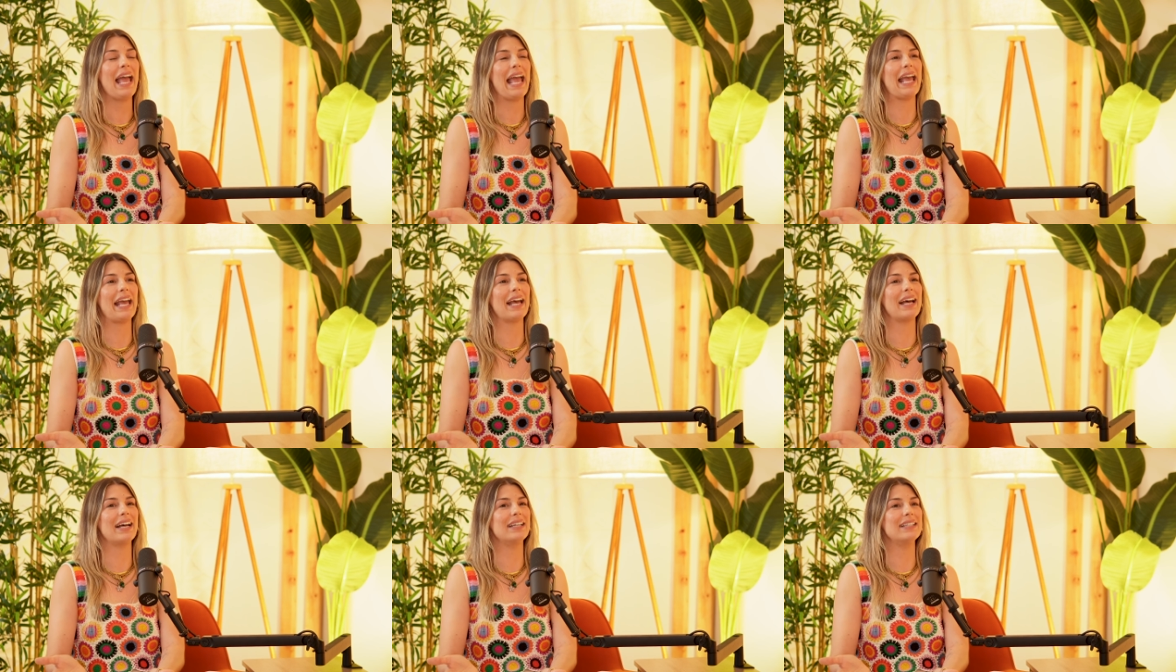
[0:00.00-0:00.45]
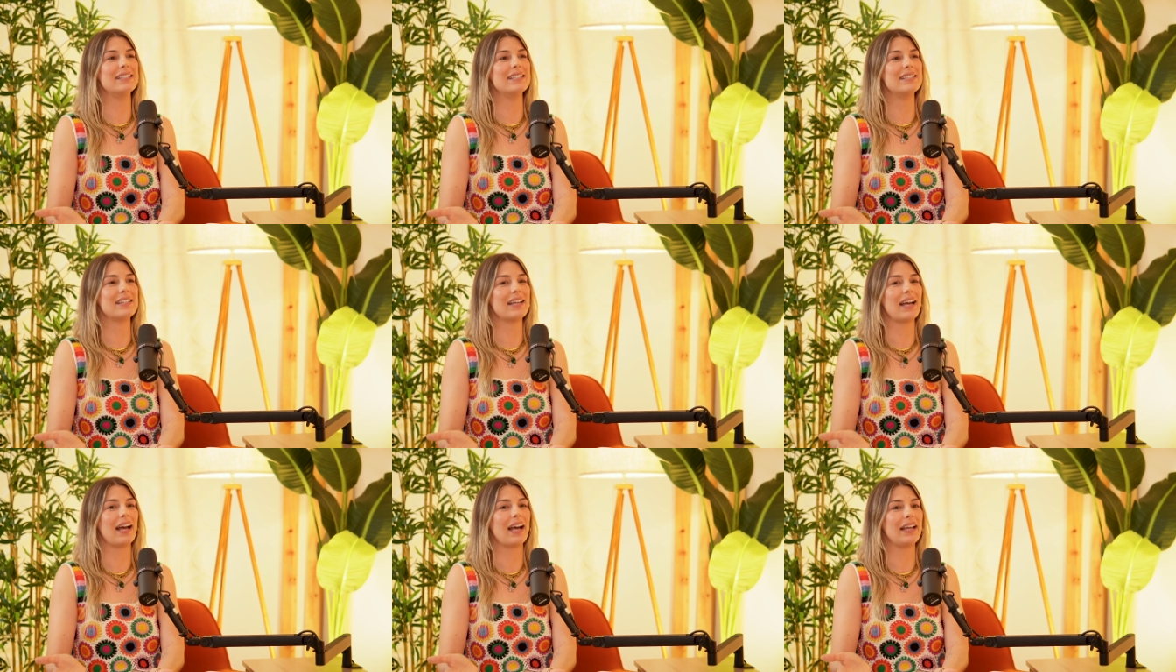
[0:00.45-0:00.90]

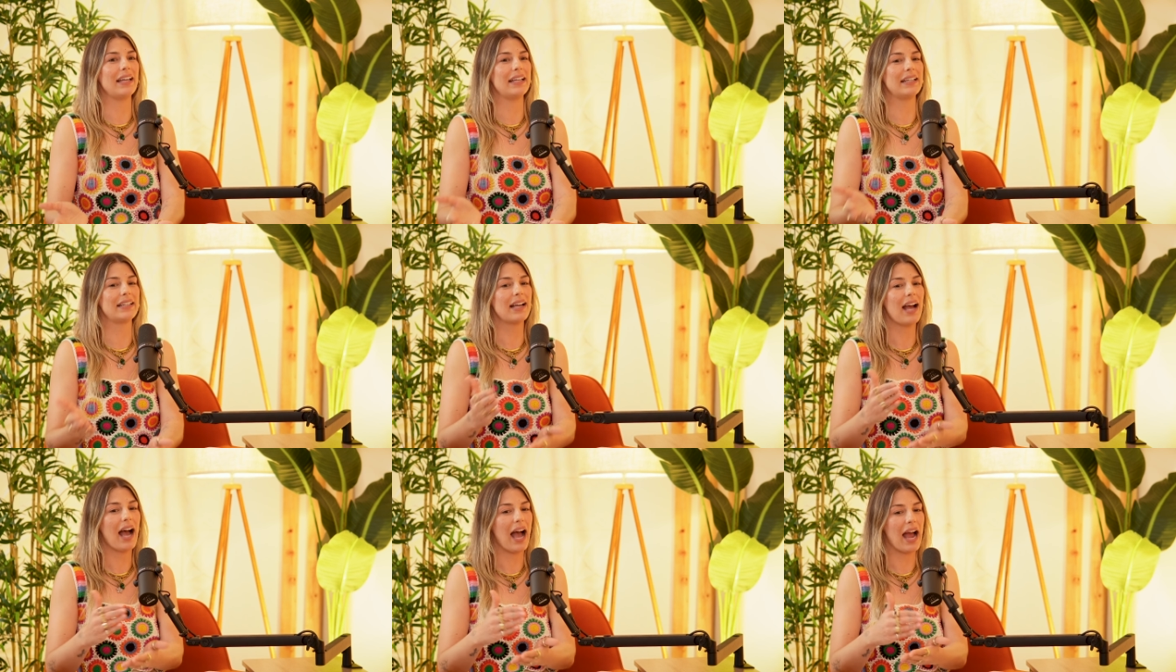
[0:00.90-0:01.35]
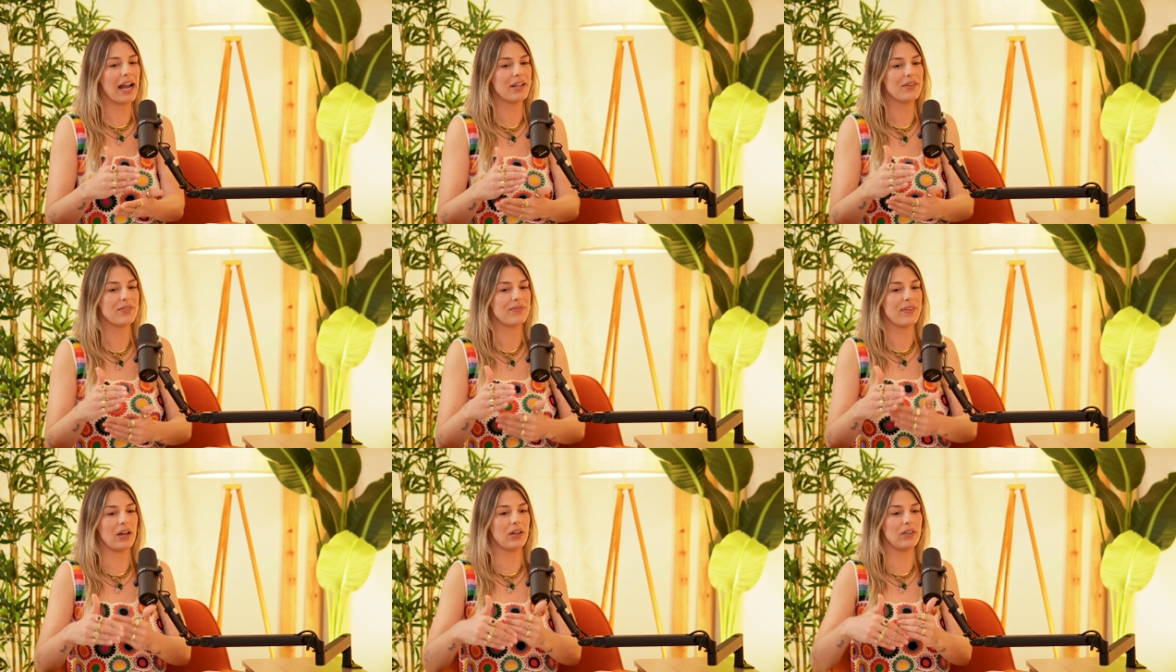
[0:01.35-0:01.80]
And it kind
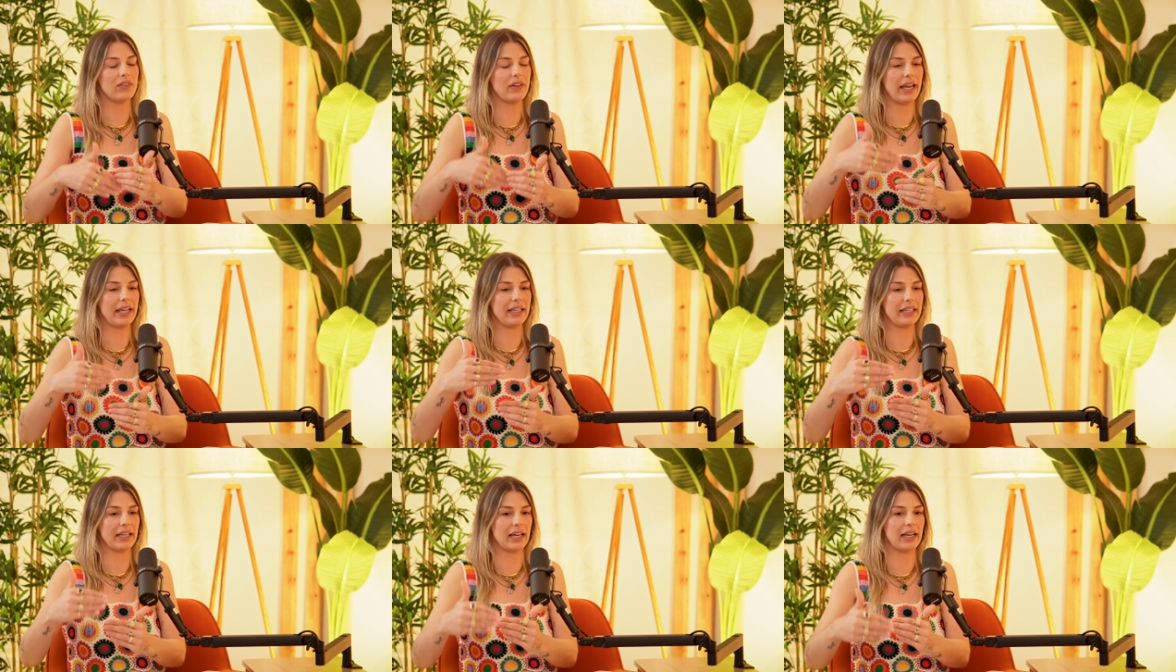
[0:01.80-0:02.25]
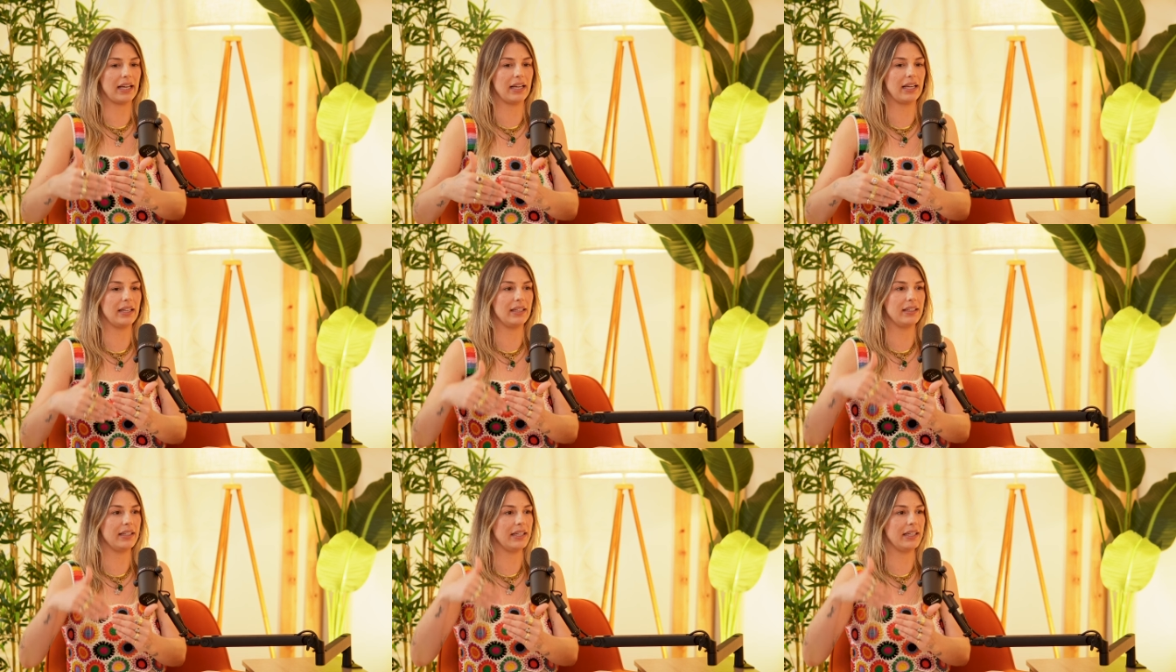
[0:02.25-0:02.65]
of felt like uh,